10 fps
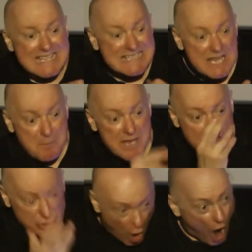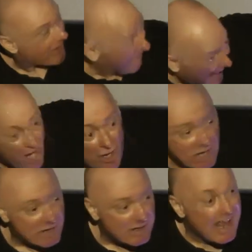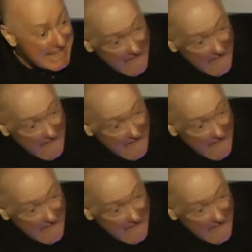gone. Now you want to take